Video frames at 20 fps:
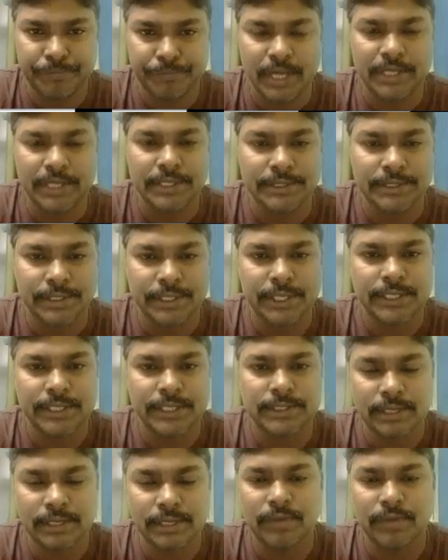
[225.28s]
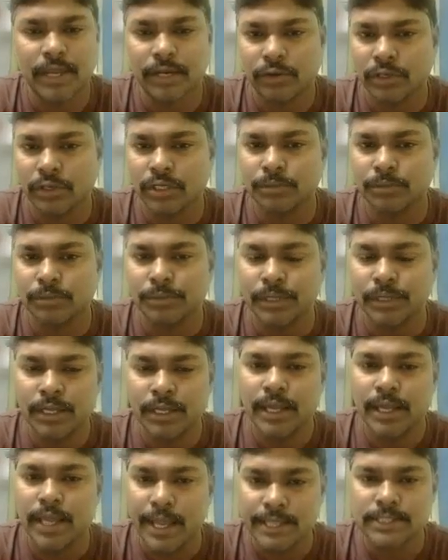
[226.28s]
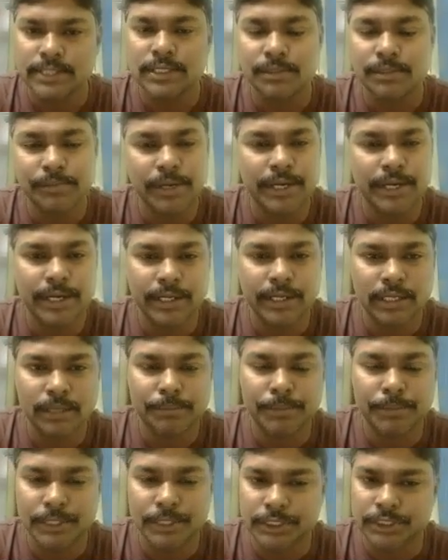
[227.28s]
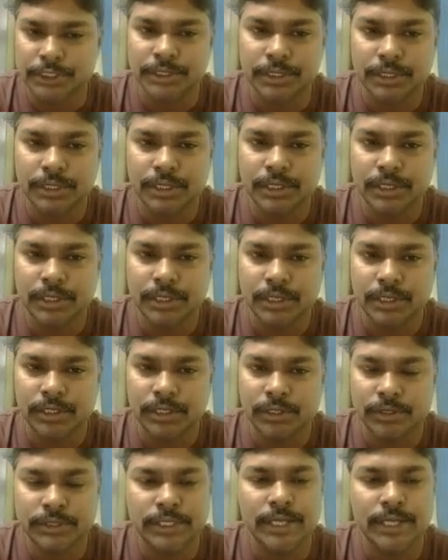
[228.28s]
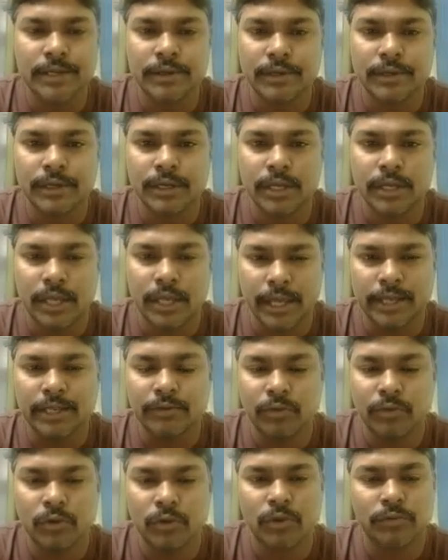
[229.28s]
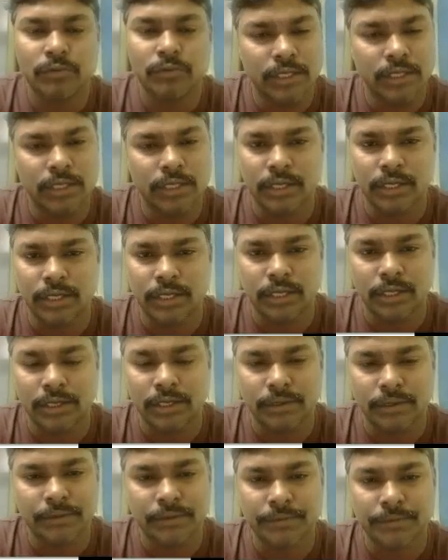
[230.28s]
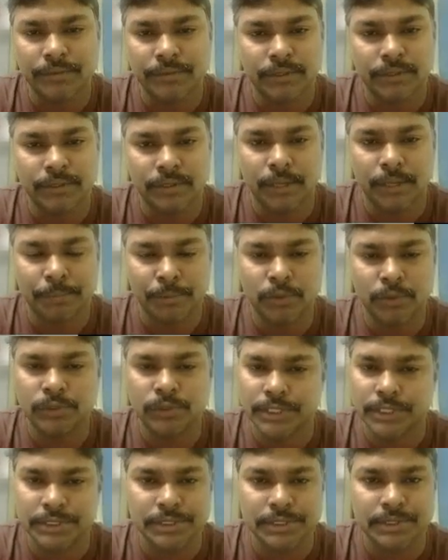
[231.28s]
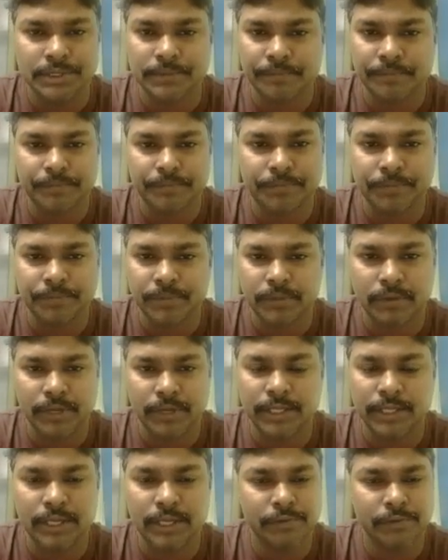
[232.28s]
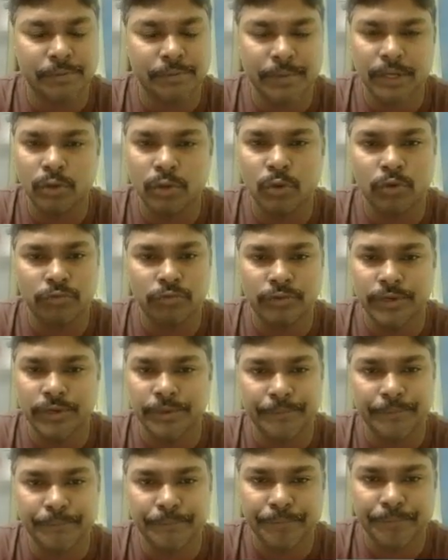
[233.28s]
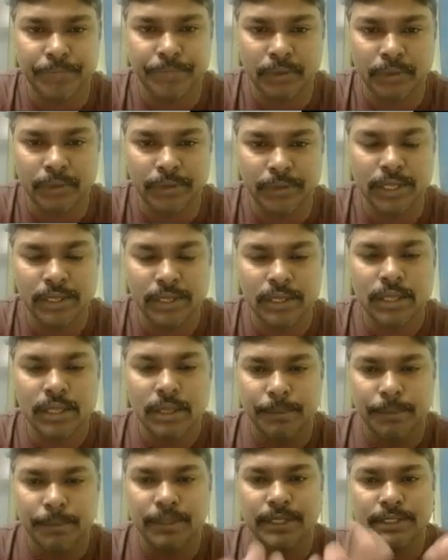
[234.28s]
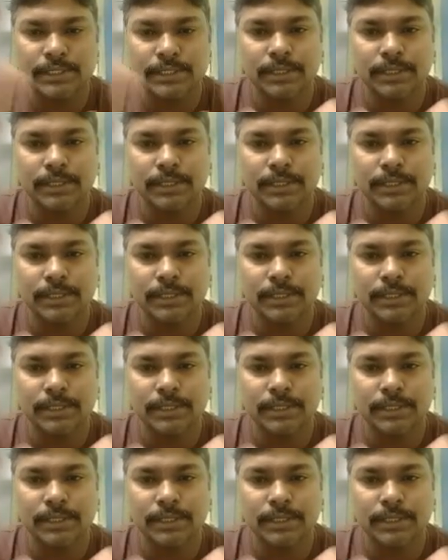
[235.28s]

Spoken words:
That is the reason we are going to be estimating the pitch using any one of the approaches, okay, that we may go for. Okay, but this